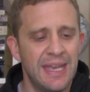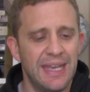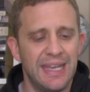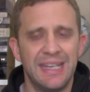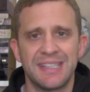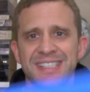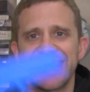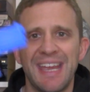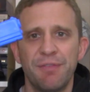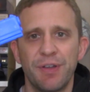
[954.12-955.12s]

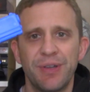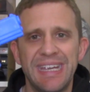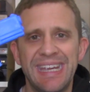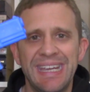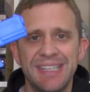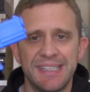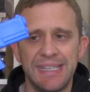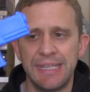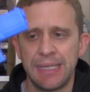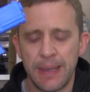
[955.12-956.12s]
It's a very
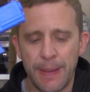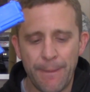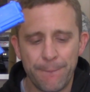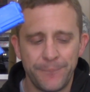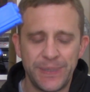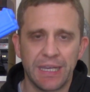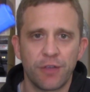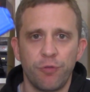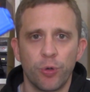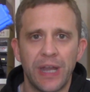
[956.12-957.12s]
easy
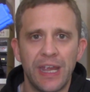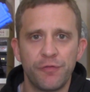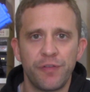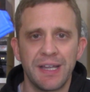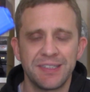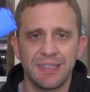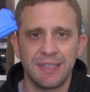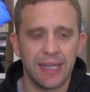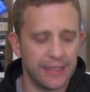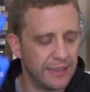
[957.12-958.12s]
pick for a fighting
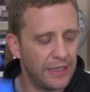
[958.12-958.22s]
gun.